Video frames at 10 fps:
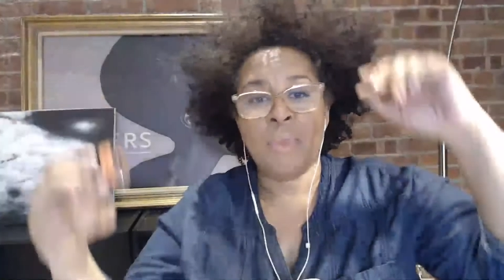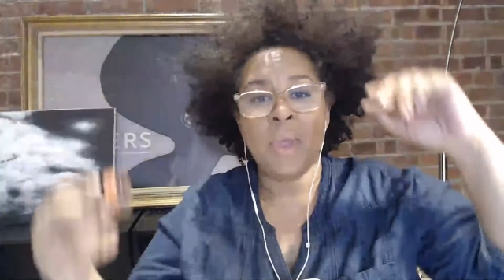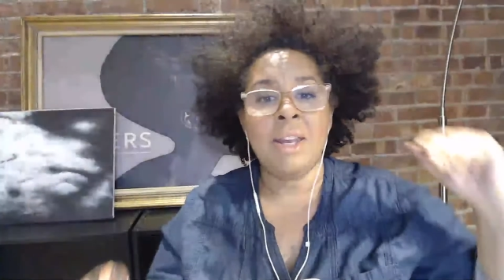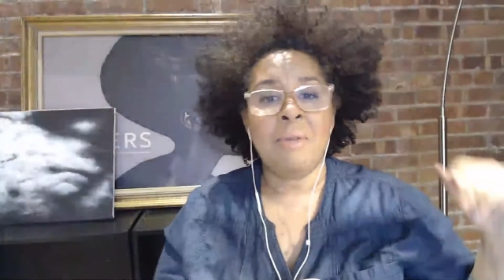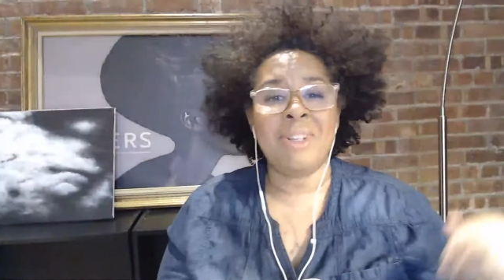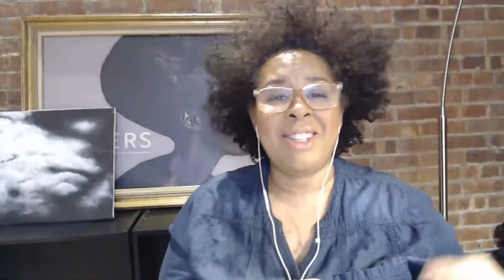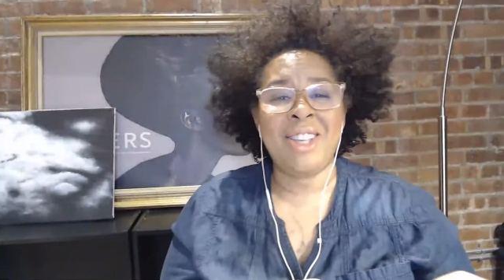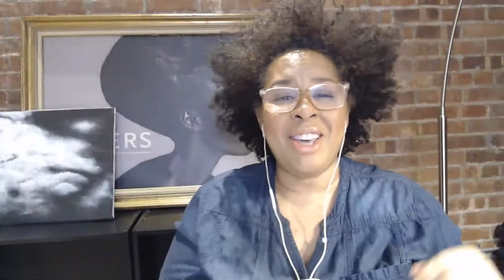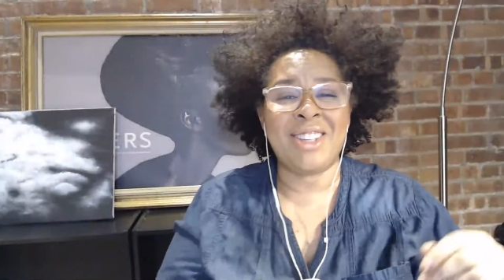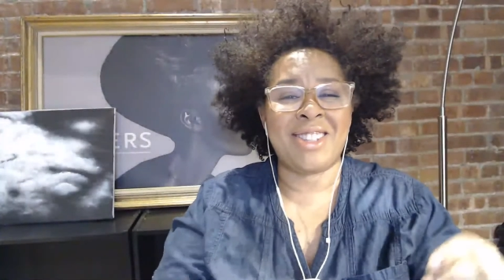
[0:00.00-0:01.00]
Number
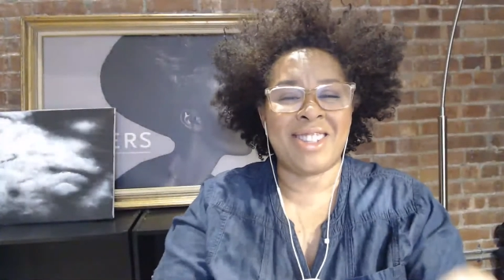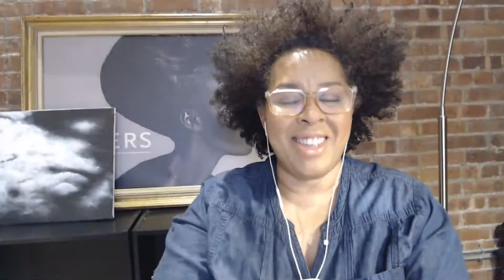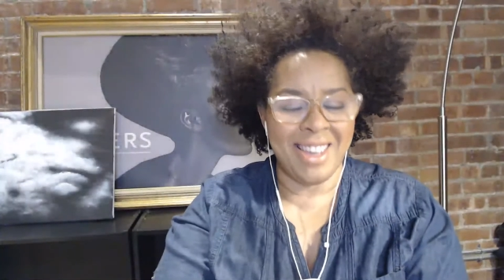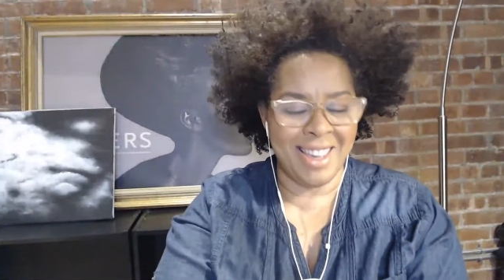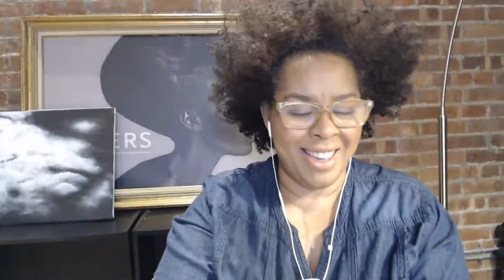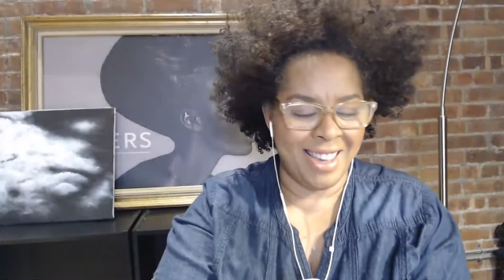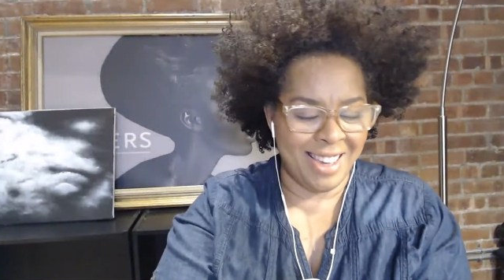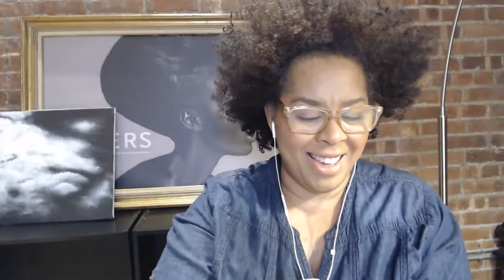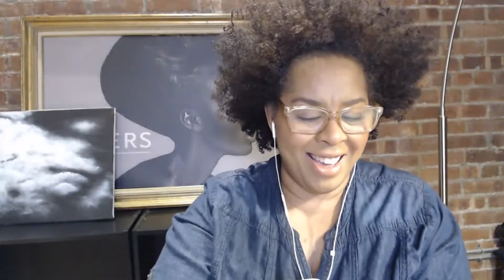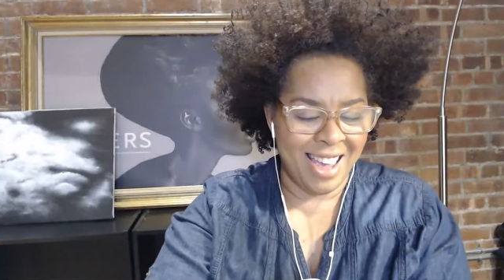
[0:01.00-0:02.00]

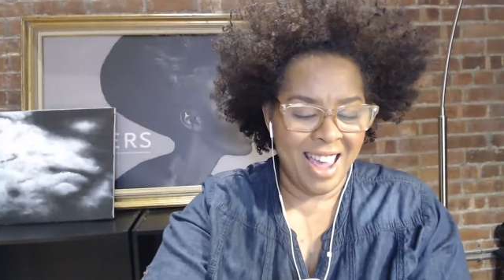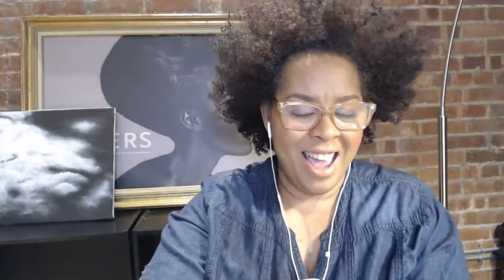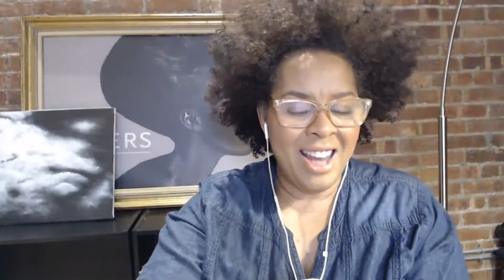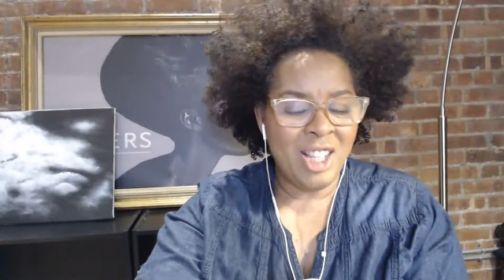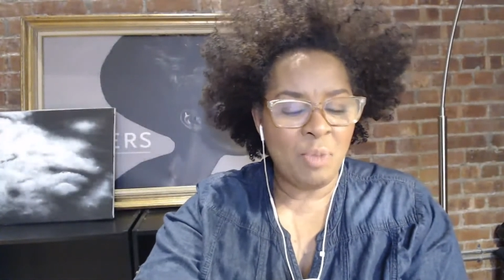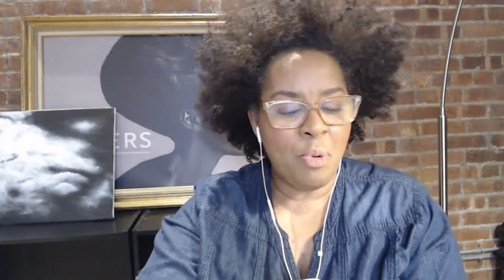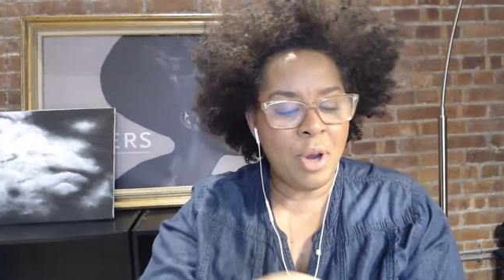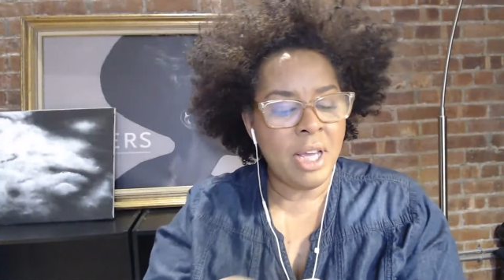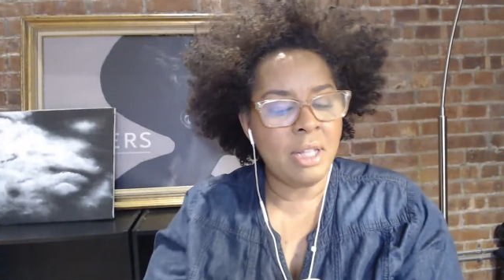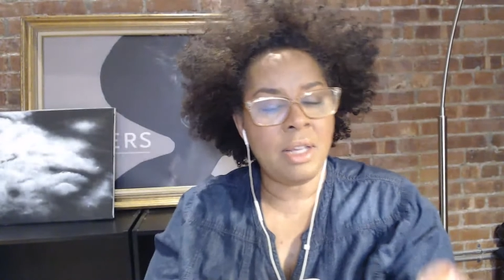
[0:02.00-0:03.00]
60. And it's
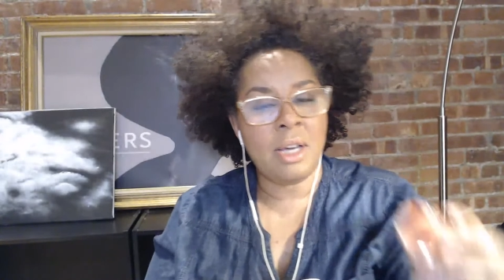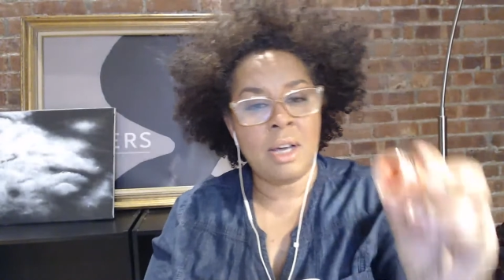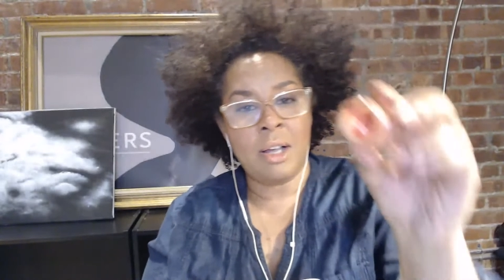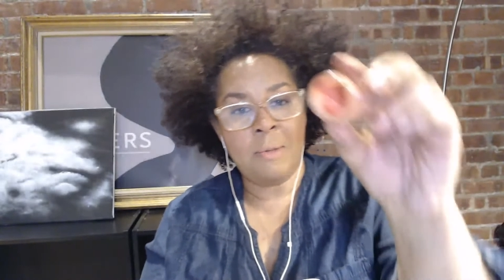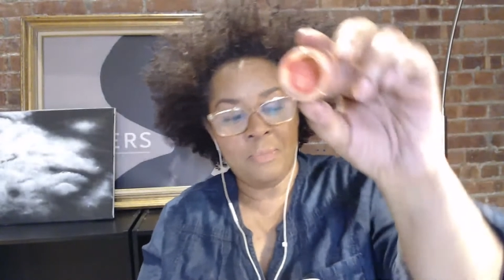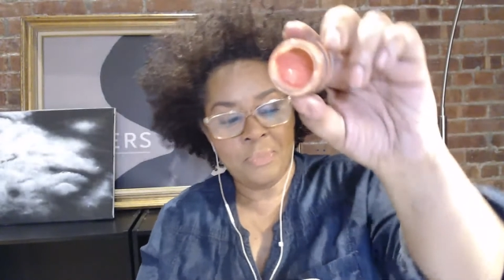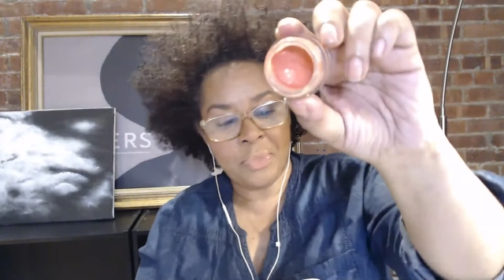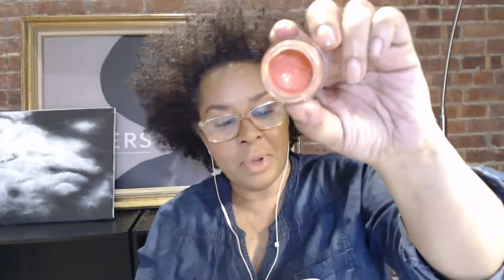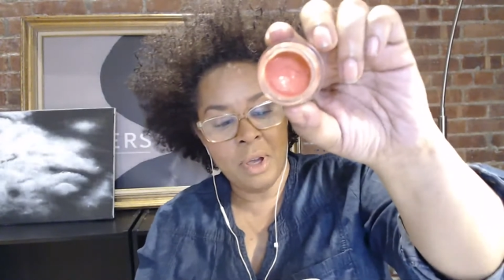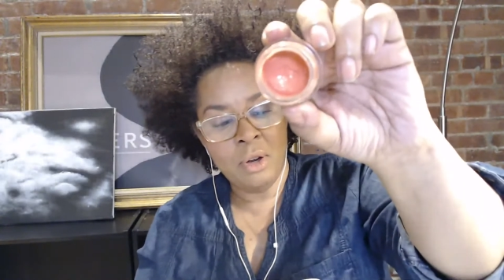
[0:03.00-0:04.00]
pretty. It's like a
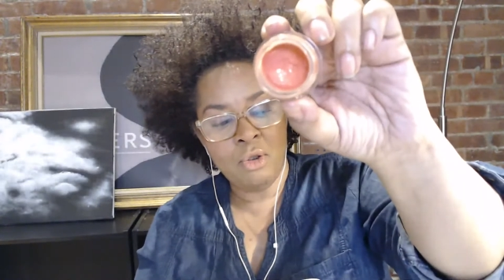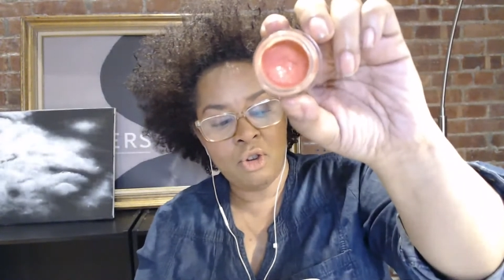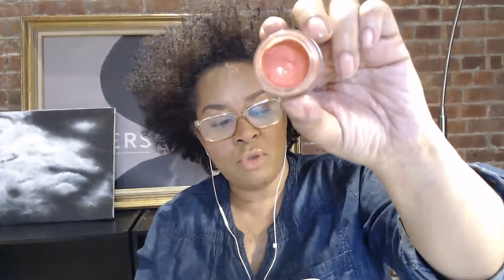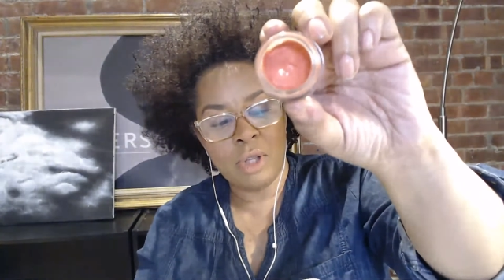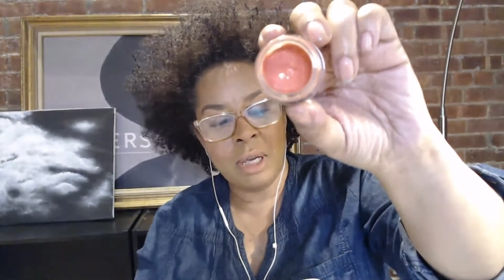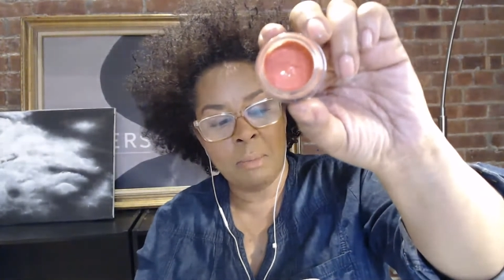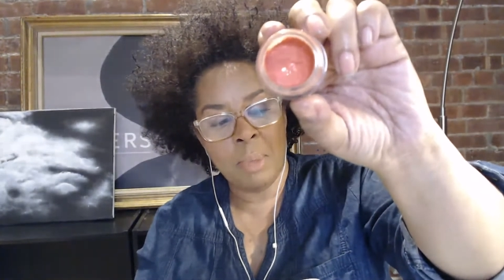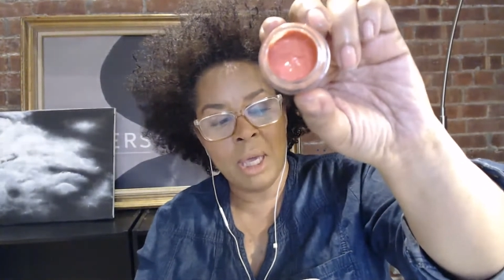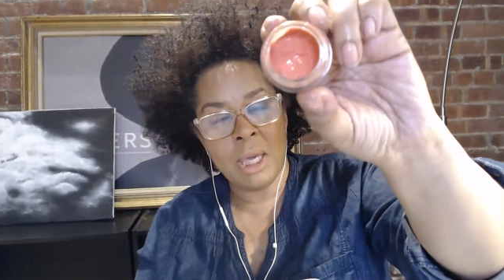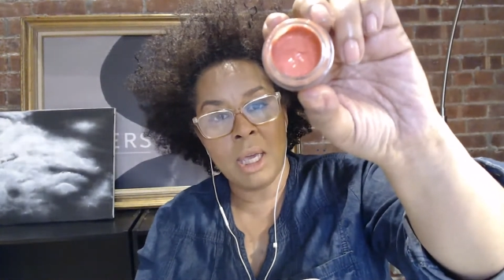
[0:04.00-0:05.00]
neutrally
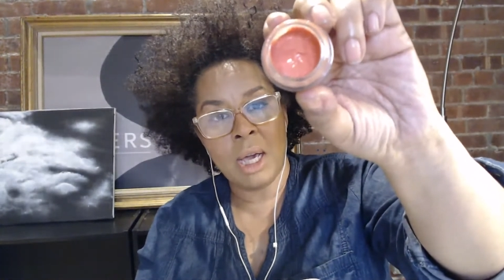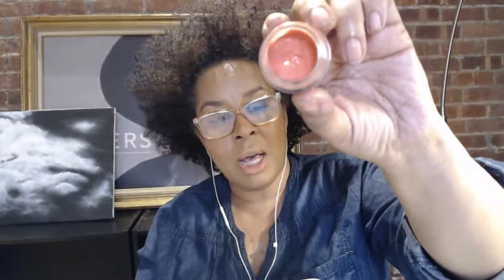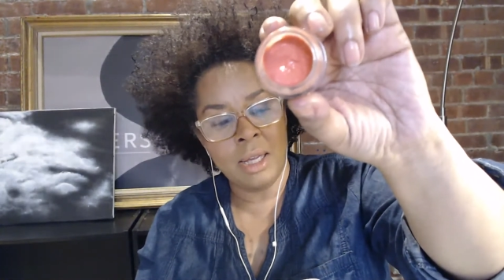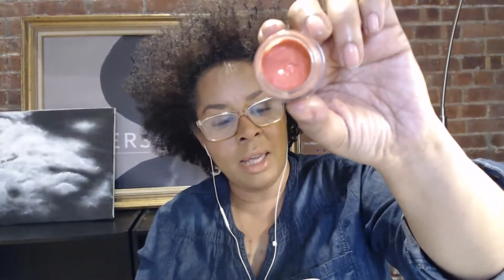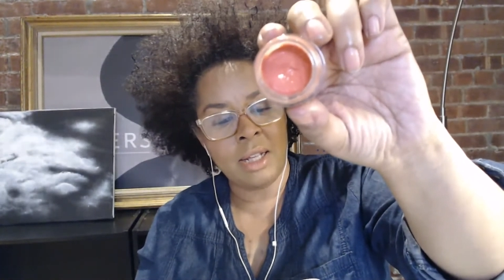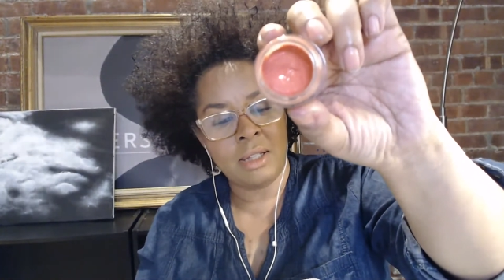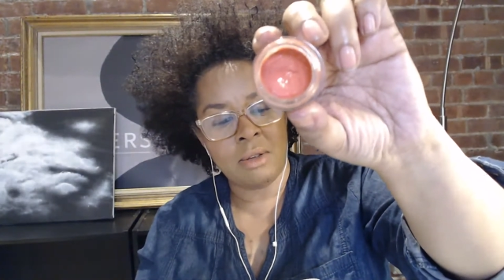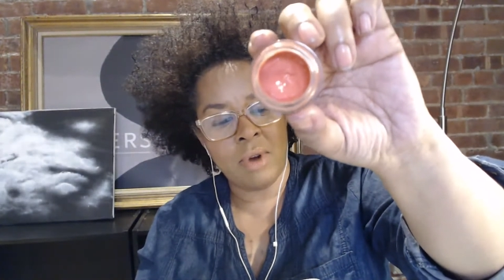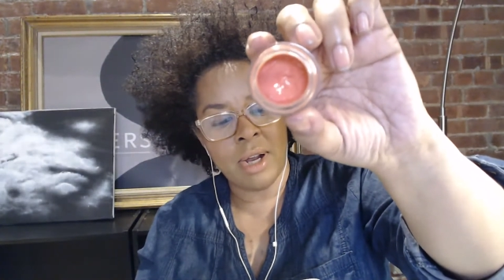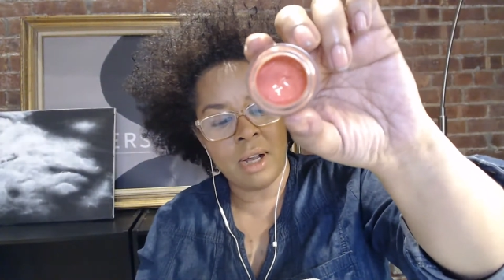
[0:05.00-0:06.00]
pinky. Yeah, that's the
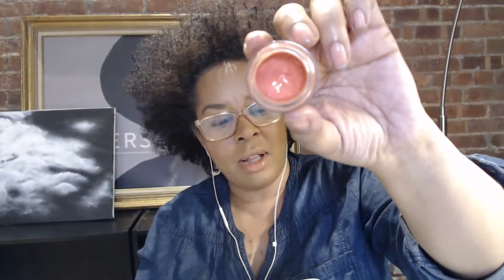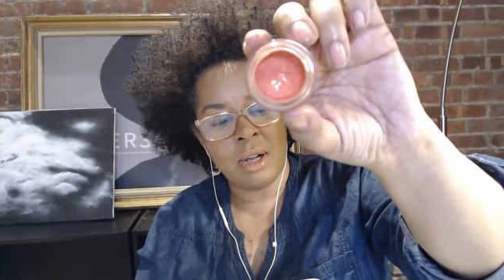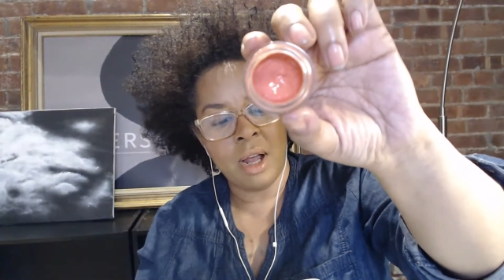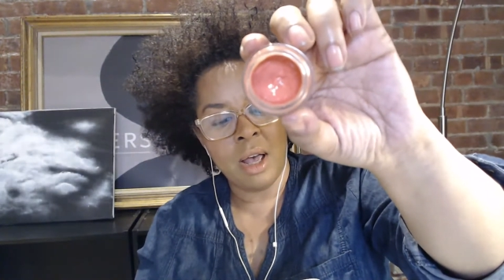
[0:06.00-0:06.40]
right color.